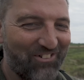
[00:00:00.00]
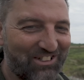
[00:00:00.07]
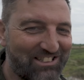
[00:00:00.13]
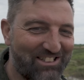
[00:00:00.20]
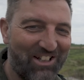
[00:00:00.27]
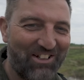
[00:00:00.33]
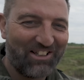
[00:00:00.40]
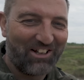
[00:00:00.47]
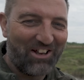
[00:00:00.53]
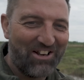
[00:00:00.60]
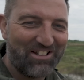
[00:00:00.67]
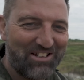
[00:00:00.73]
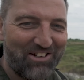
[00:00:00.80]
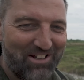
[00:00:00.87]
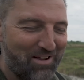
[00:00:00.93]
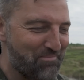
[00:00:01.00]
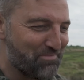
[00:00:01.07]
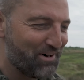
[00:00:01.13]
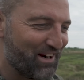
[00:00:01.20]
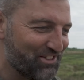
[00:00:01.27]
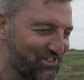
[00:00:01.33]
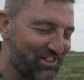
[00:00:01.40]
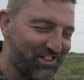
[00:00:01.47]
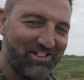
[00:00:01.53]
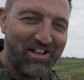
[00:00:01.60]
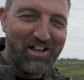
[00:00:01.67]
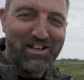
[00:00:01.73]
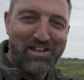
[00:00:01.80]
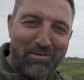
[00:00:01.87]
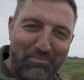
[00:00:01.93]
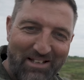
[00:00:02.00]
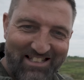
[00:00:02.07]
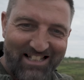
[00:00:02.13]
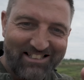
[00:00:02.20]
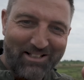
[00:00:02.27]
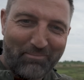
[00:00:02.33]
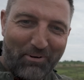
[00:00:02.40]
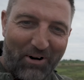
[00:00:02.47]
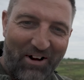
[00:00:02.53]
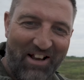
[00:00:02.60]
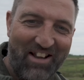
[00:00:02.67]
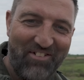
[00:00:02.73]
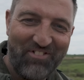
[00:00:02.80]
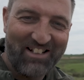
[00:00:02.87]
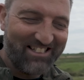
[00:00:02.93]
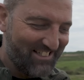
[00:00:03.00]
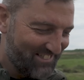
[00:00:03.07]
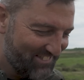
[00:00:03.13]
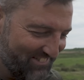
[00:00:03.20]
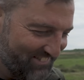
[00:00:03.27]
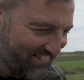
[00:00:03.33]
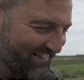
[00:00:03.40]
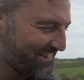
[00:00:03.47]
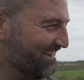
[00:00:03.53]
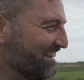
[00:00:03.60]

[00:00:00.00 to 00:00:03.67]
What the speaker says: I was certainly going to do the impression. You'd be disappointed if I didn't.